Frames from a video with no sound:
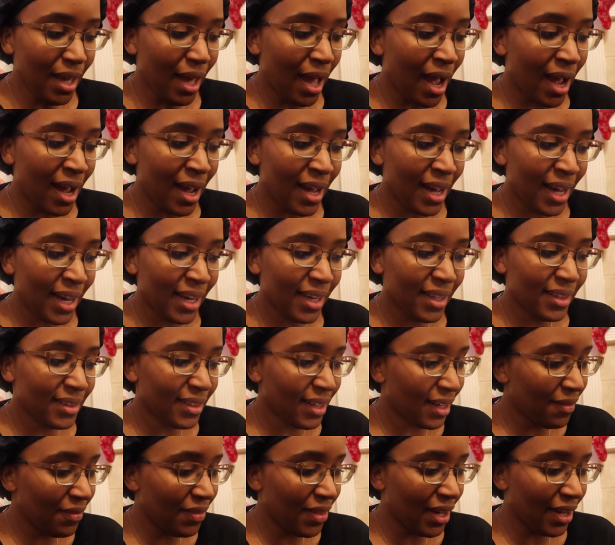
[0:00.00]
I
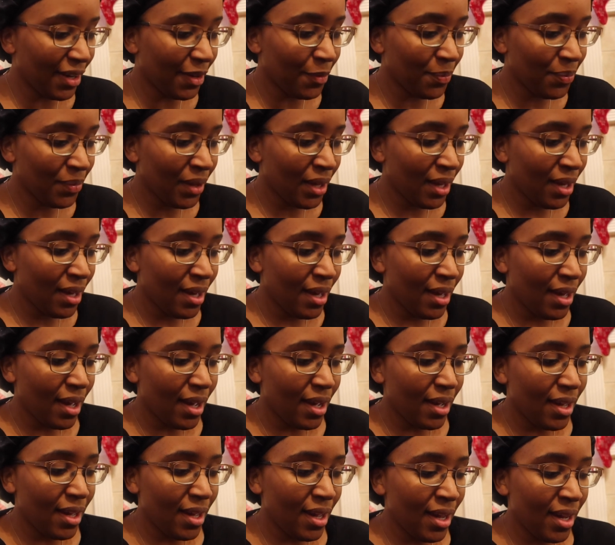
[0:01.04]
love that
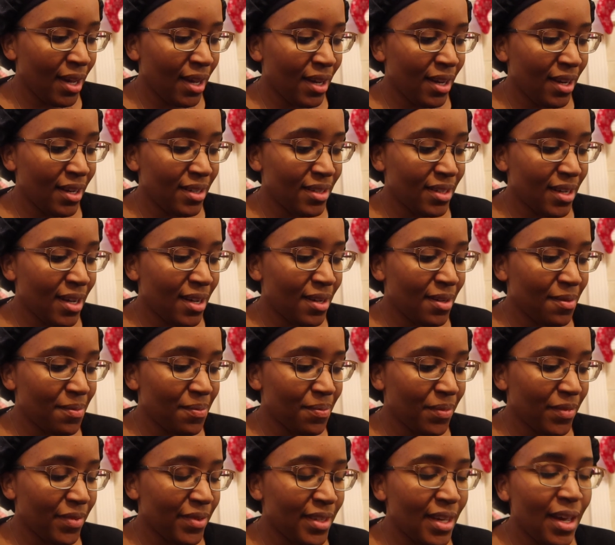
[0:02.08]
and
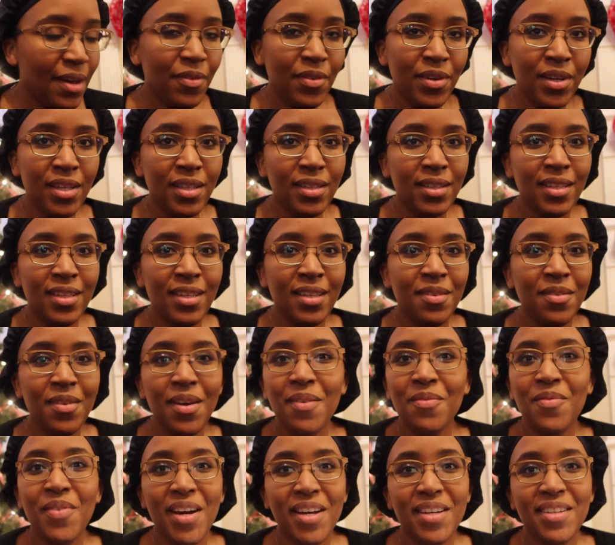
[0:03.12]
um, definitely
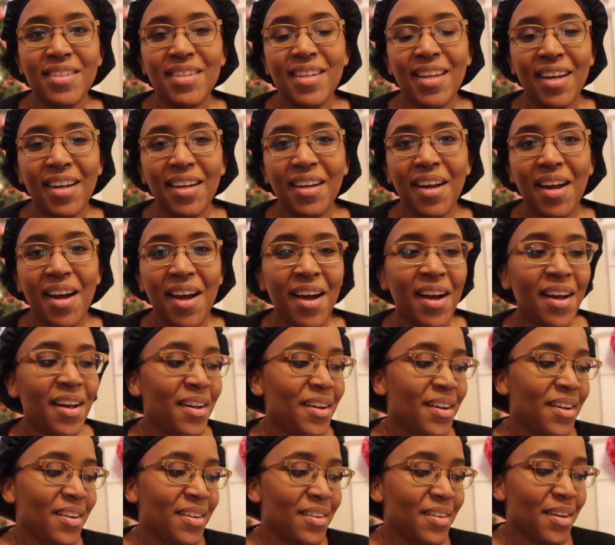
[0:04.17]
advice that
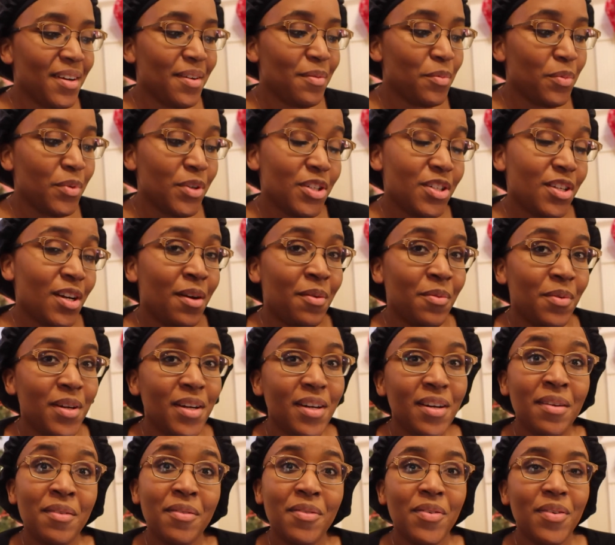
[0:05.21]
I wish I would
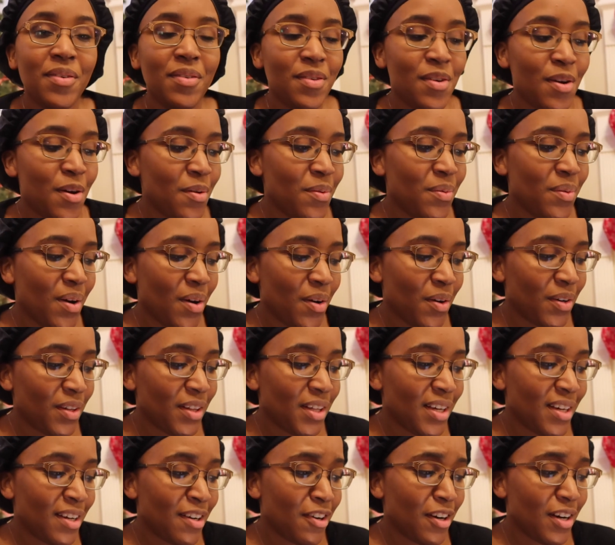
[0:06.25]
have known
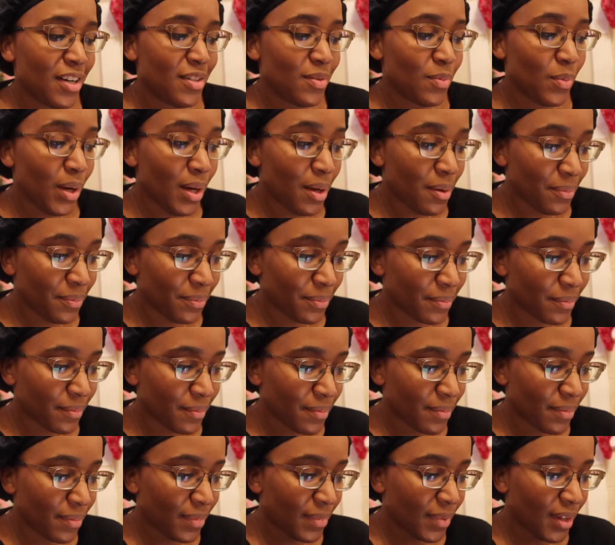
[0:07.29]
earlier as well.
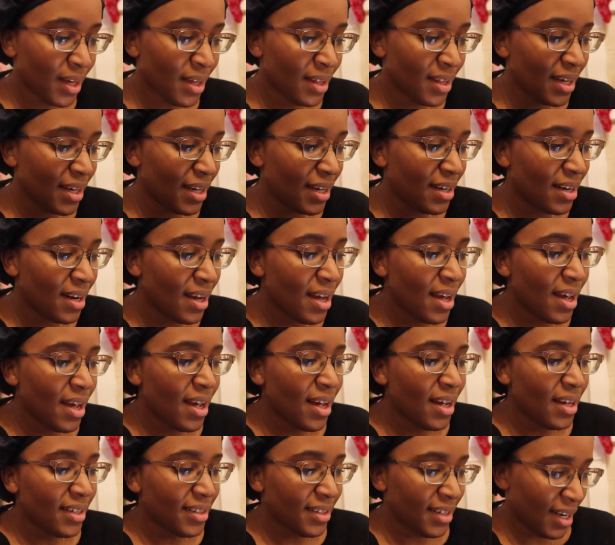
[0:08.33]
And then
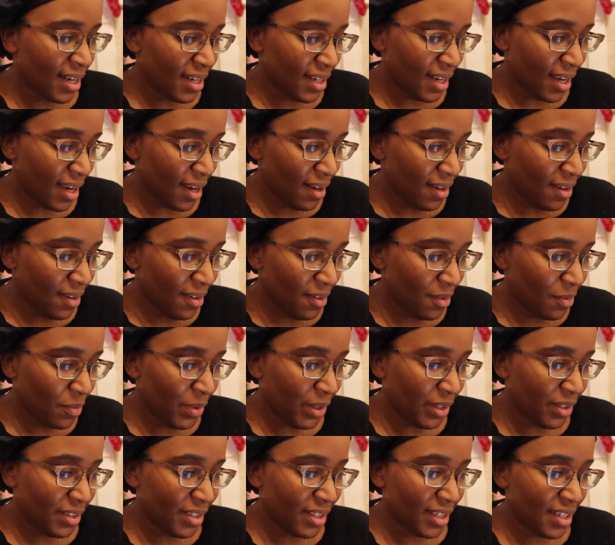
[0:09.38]
Danielle
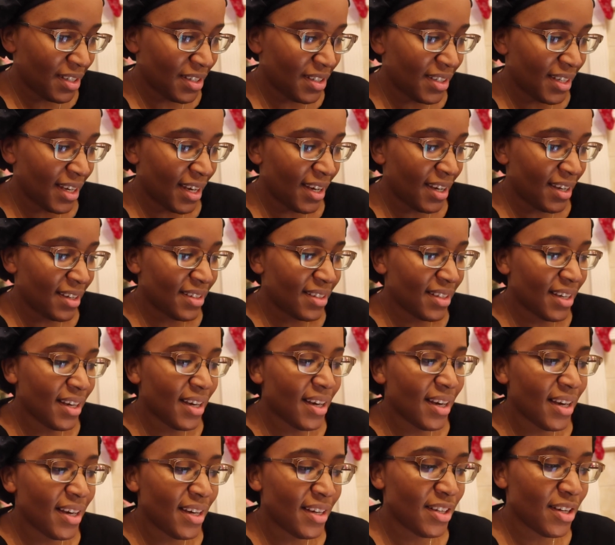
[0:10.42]
Wilson says,
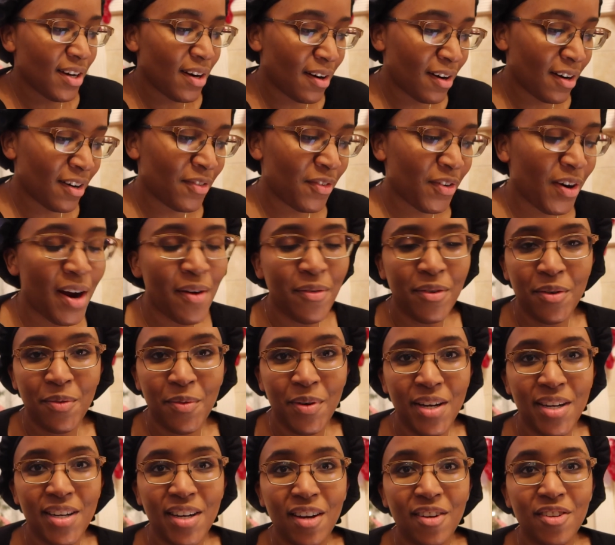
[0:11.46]
it's hard for
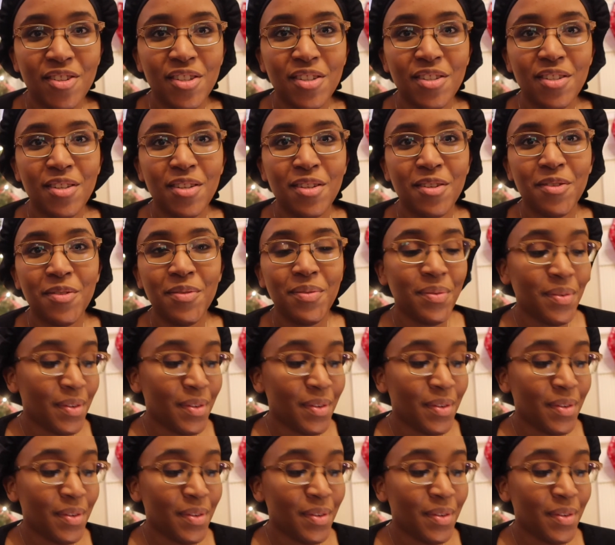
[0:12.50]
everyone, not just you.